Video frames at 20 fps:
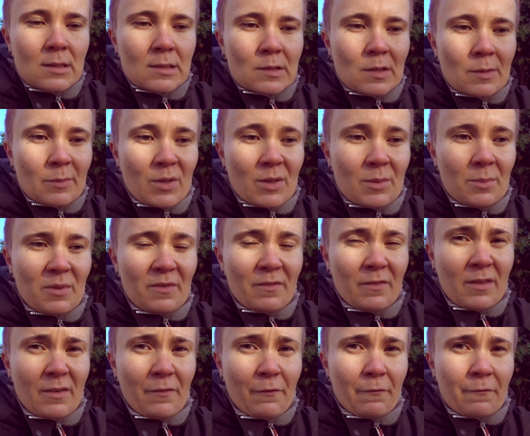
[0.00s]
So I'm going to be
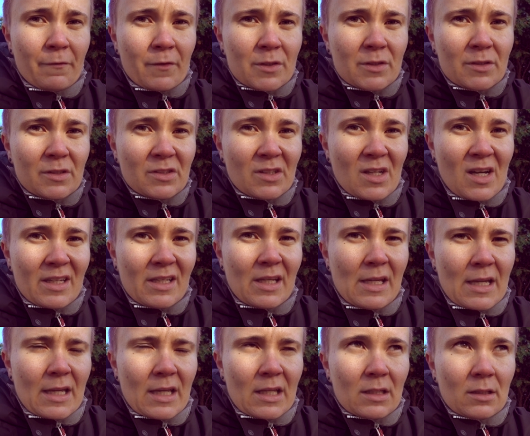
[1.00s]
their first
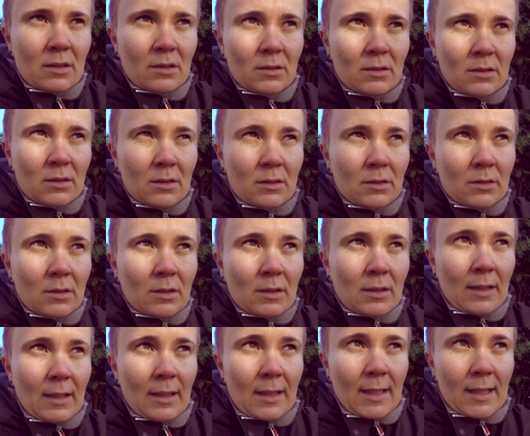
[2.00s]
IEN,
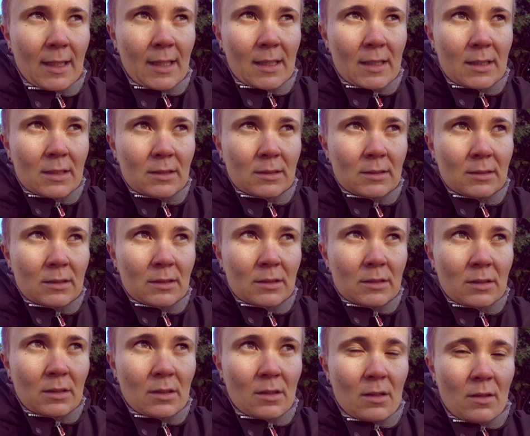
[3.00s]
and
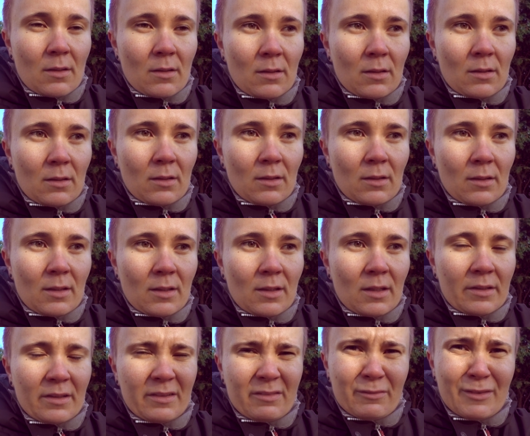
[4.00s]

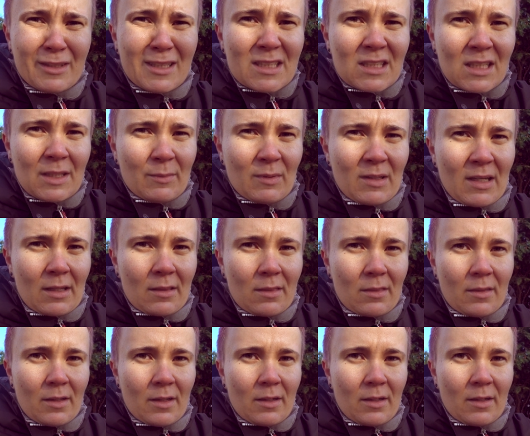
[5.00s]
it really seemed like